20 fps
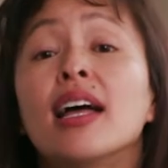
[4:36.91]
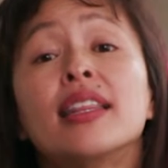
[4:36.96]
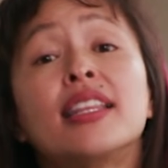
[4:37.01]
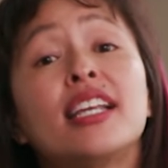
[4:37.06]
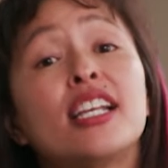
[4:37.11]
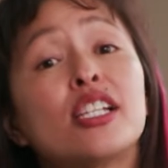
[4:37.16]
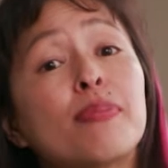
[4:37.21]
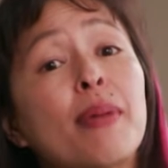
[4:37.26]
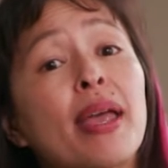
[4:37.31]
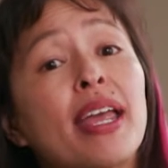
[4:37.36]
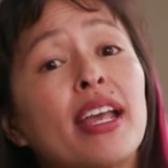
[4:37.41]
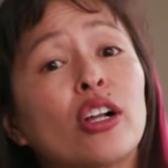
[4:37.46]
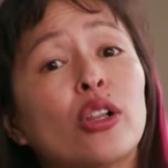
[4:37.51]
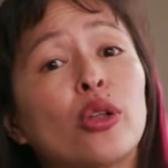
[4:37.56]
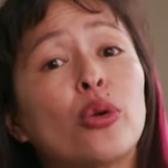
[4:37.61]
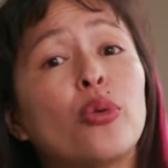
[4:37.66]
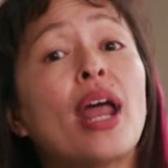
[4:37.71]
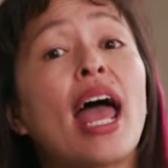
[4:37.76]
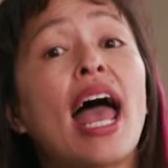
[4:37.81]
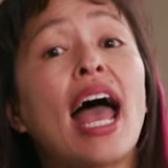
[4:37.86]
These may
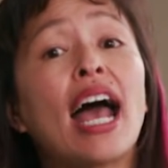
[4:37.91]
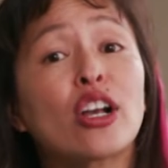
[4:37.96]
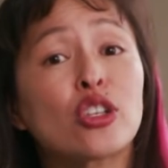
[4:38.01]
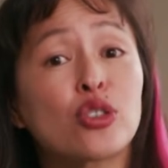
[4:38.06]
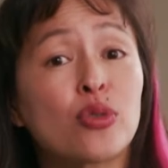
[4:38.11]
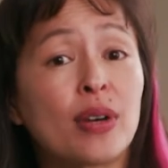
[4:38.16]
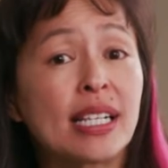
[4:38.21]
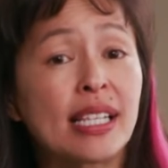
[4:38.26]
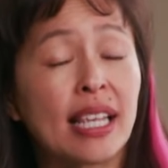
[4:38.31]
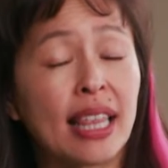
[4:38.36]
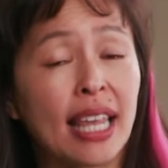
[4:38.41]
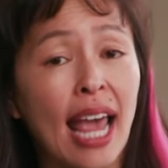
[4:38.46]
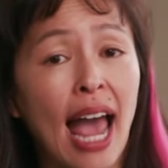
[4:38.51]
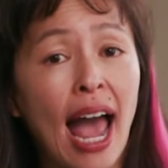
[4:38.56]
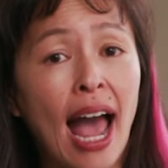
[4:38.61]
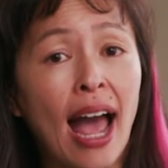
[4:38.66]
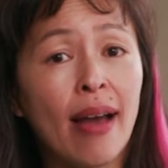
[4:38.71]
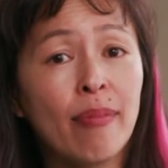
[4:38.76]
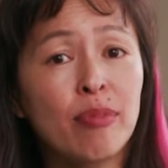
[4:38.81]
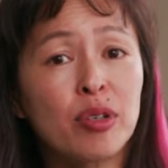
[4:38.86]
include x-rays of the
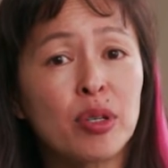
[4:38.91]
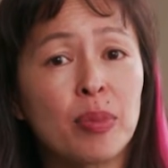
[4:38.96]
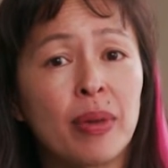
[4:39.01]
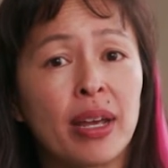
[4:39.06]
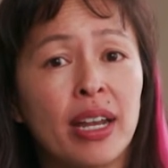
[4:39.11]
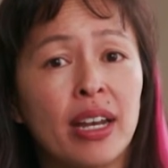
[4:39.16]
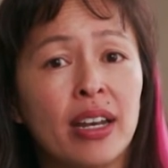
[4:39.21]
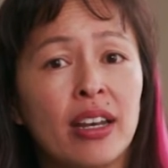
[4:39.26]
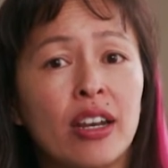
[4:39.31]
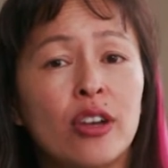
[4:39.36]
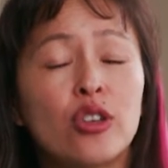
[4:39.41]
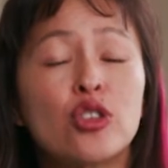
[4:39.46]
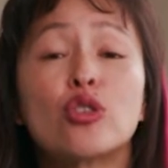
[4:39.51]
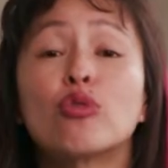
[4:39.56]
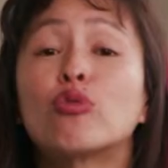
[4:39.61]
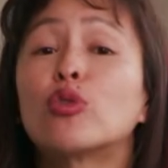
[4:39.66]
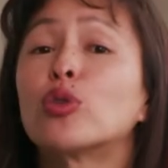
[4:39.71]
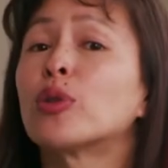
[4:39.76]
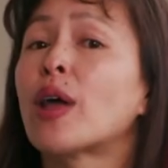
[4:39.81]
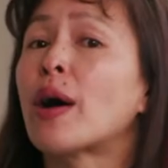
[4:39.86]
abdomen
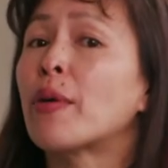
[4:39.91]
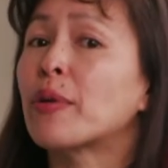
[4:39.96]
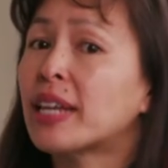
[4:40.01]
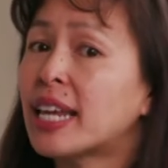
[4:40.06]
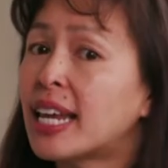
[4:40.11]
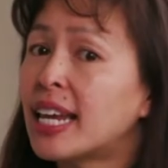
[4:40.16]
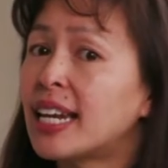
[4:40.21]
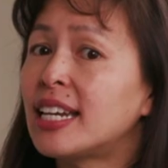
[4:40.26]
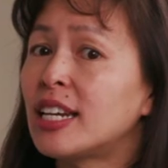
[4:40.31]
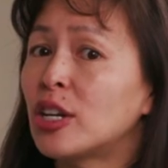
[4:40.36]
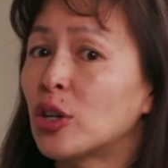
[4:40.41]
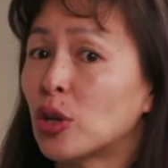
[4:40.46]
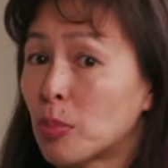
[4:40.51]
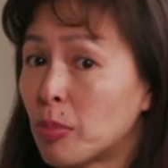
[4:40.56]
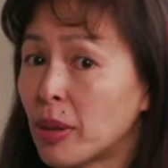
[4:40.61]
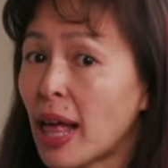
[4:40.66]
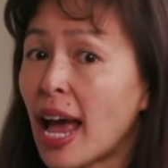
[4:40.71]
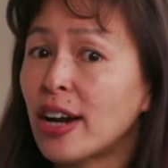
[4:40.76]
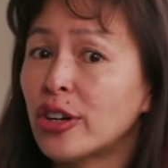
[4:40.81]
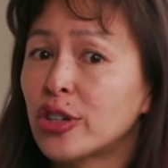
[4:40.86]
to rule out kidney or
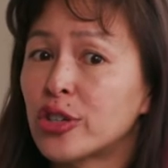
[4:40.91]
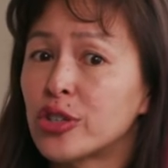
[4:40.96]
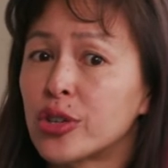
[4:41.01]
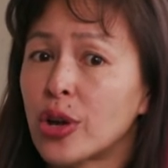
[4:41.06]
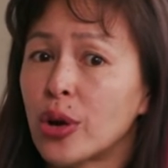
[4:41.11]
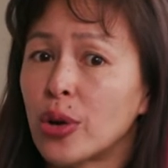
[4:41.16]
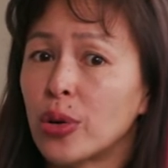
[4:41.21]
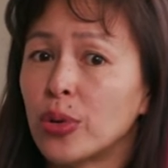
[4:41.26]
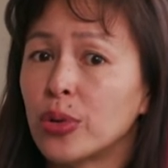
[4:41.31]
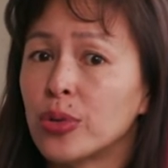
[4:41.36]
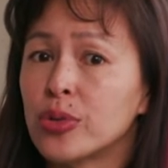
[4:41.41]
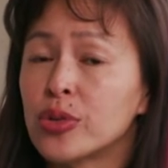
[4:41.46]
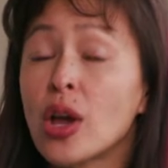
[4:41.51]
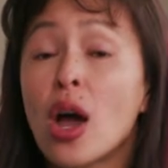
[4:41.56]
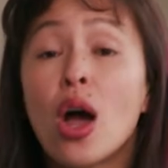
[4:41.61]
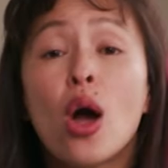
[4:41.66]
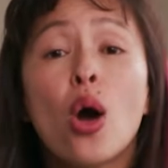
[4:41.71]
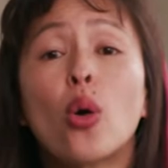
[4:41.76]
bladder stones,